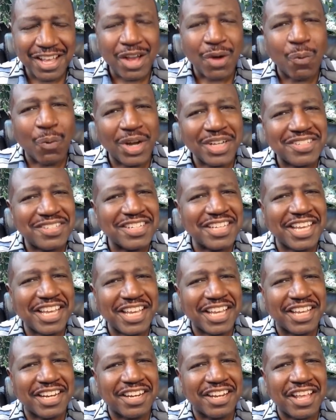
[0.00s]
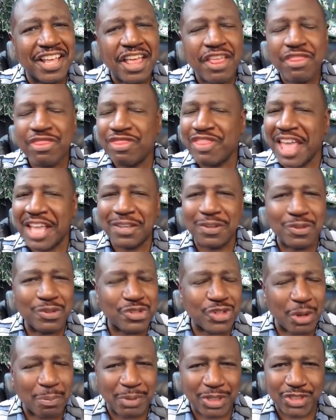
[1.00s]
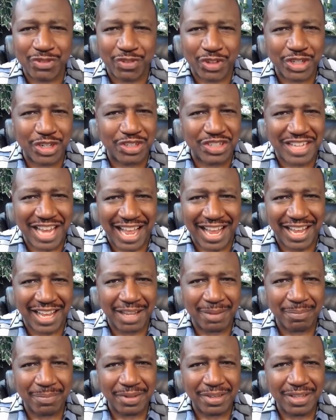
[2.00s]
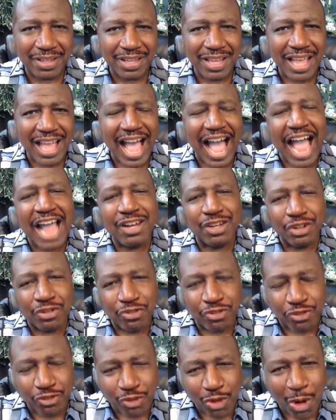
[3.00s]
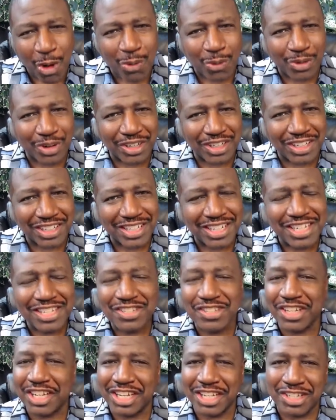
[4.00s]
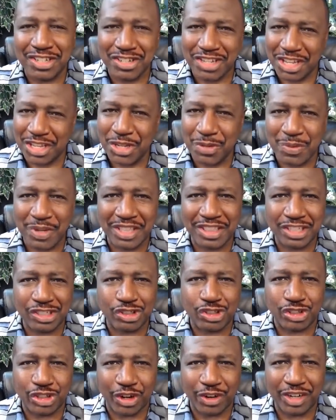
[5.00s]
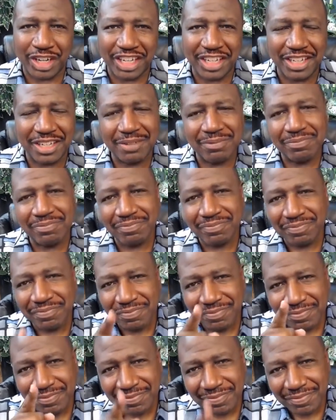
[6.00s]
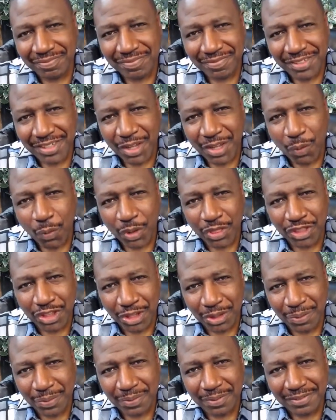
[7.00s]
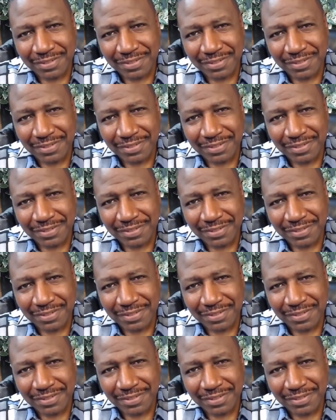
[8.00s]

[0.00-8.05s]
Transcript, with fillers: Once again, thank you so much for your time. I look forward to continuing this journey with you.